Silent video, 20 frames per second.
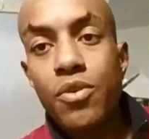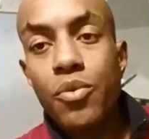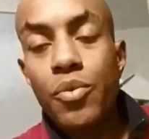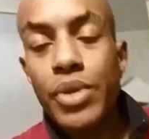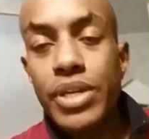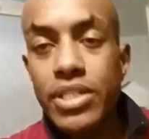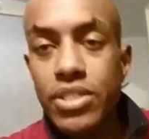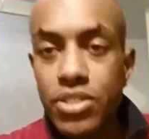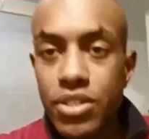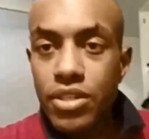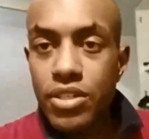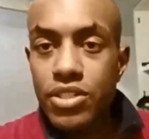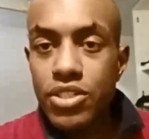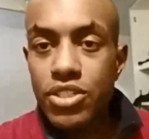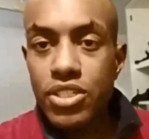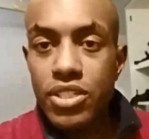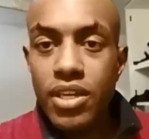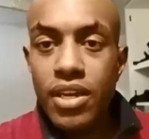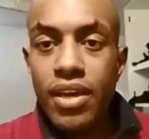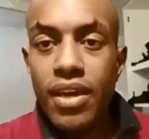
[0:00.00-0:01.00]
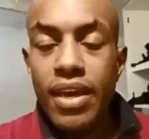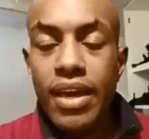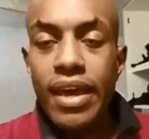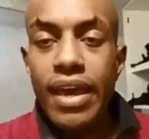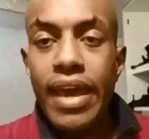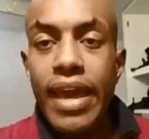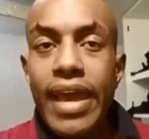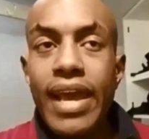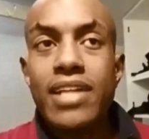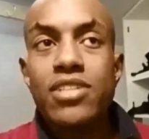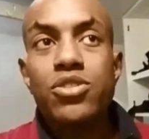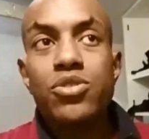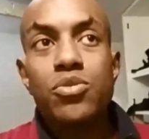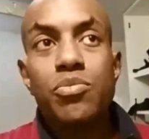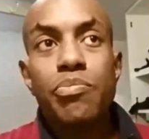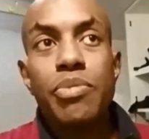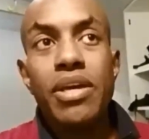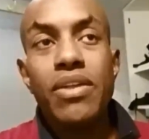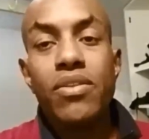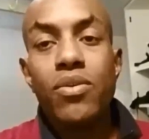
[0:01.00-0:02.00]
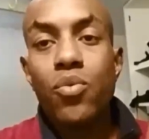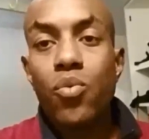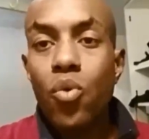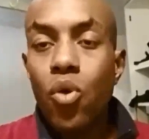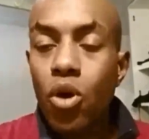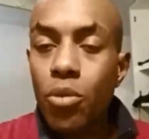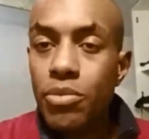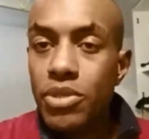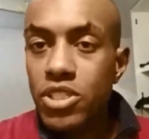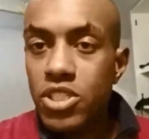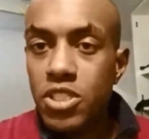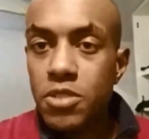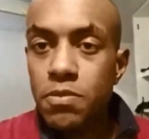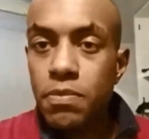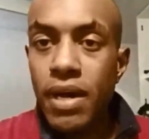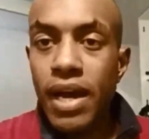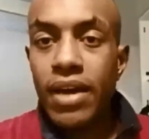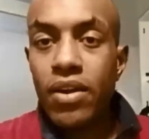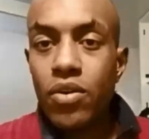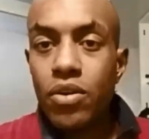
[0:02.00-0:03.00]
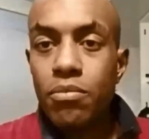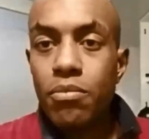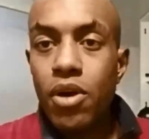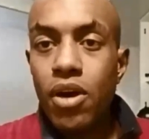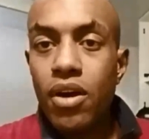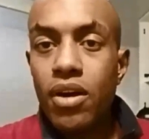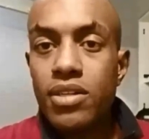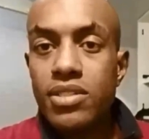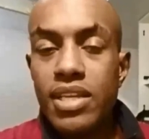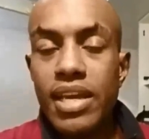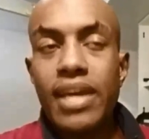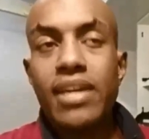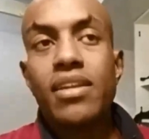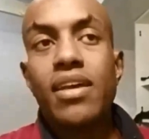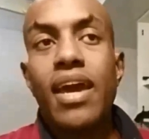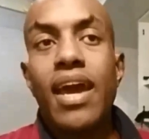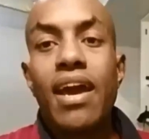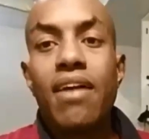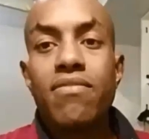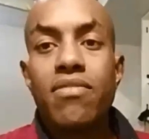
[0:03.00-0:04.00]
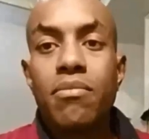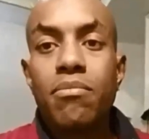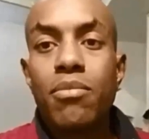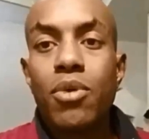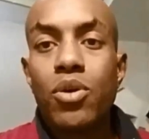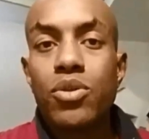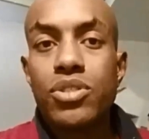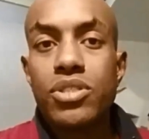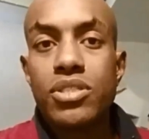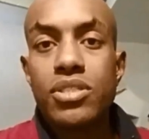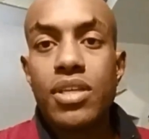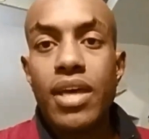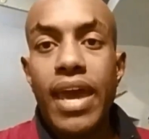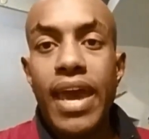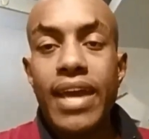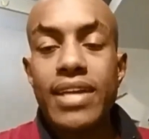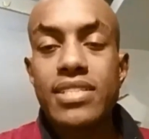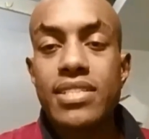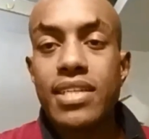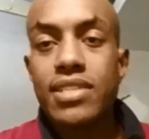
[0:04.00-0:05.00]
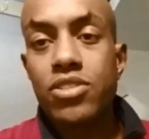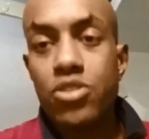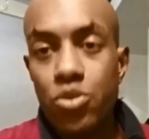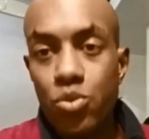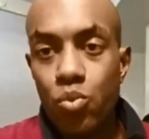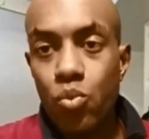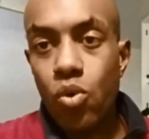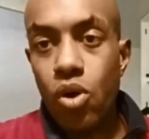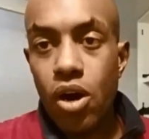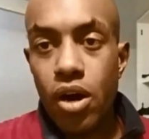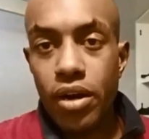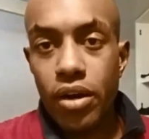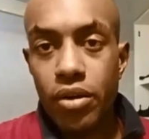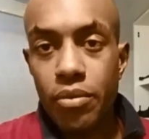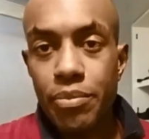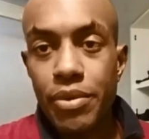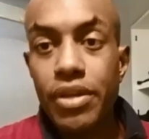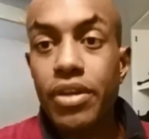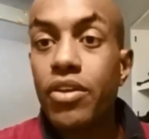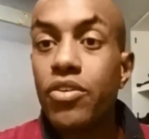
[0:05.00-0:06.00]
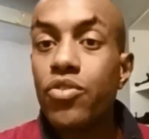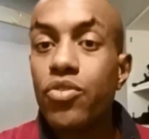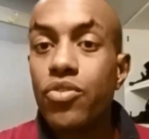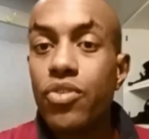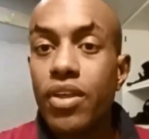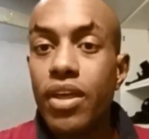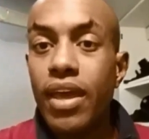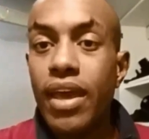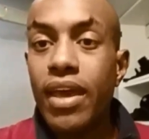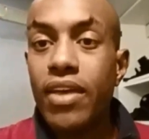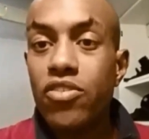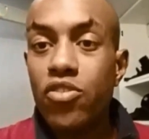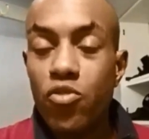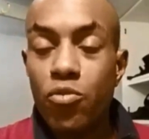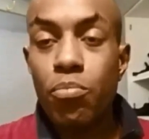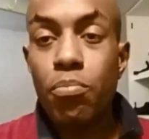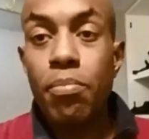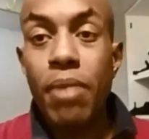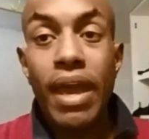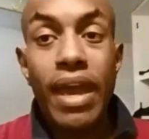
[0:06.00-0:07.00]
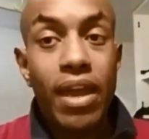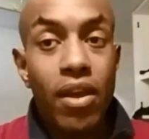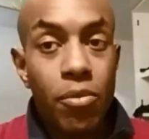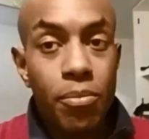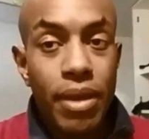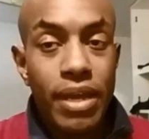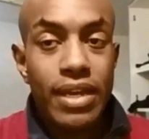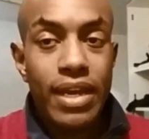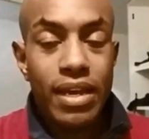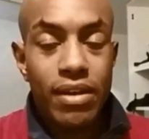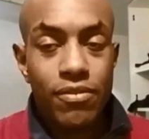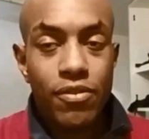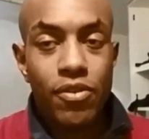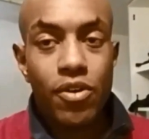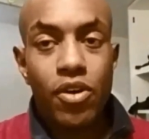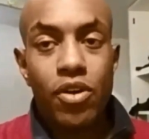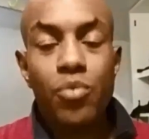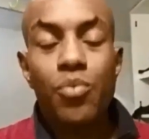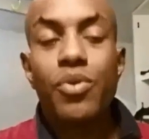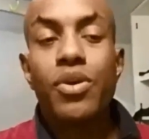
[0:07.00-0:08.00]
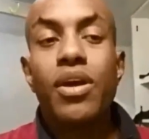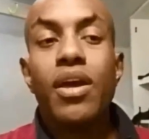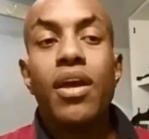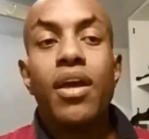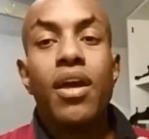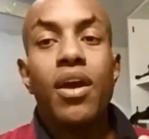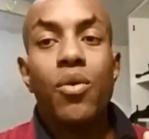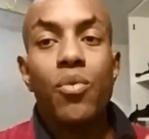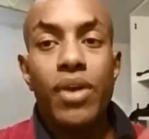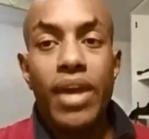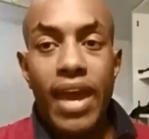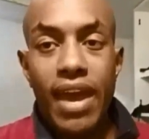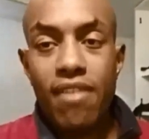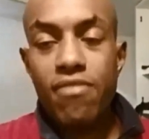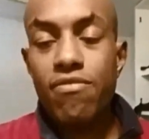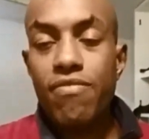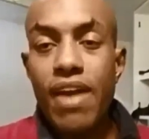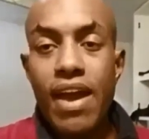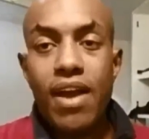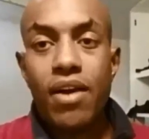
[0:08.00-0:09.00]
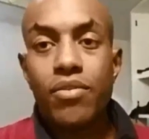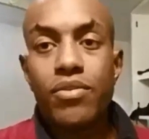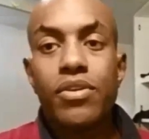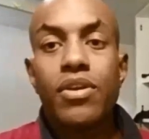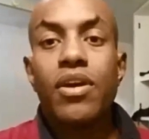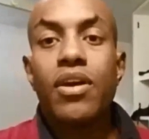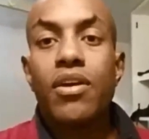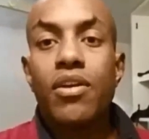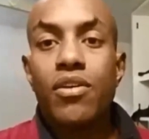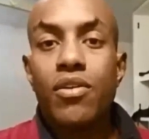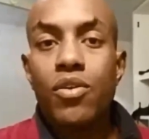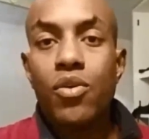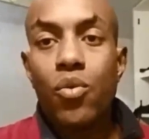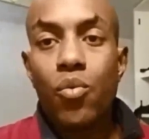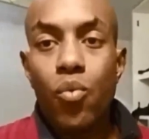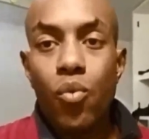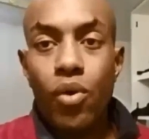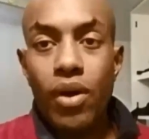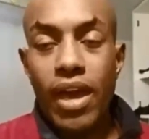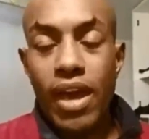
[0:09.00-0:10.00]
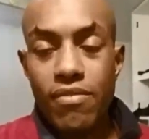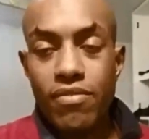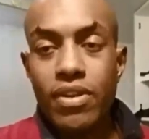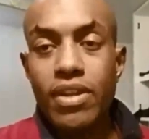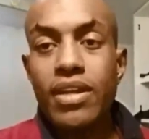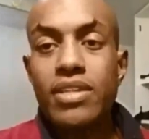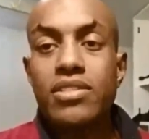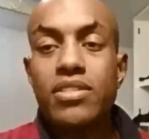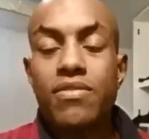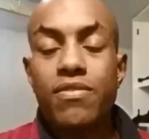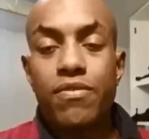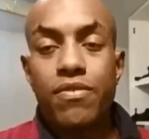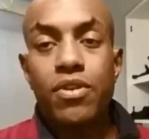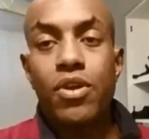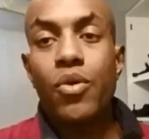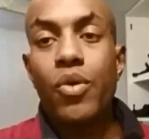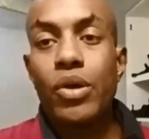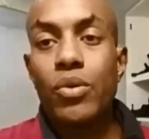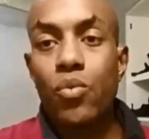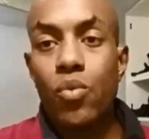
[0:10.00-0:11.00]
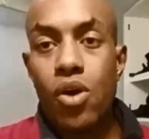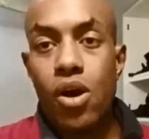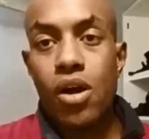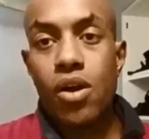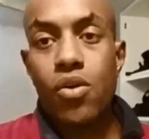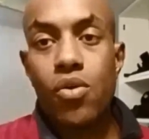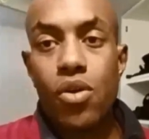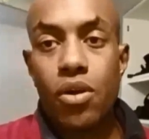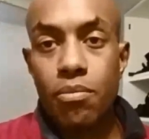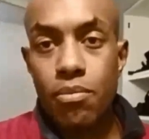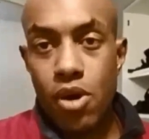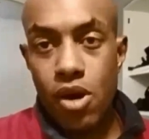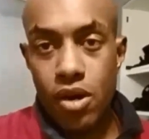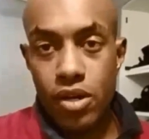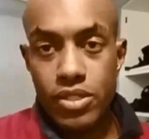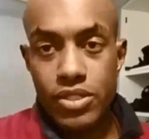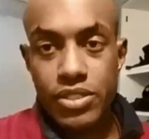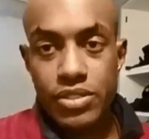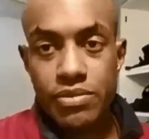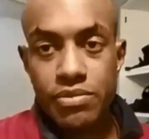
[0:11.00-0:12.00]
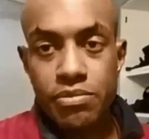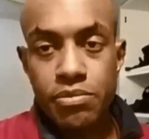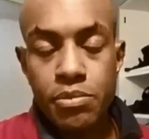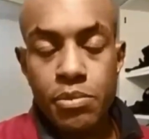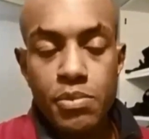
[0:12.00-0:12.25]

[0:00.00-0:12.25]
for research, and to be the warmest spot on Mars, and to have the most access to water. Because as you may or may not have heard, we have found evidence of flowing water on Mars.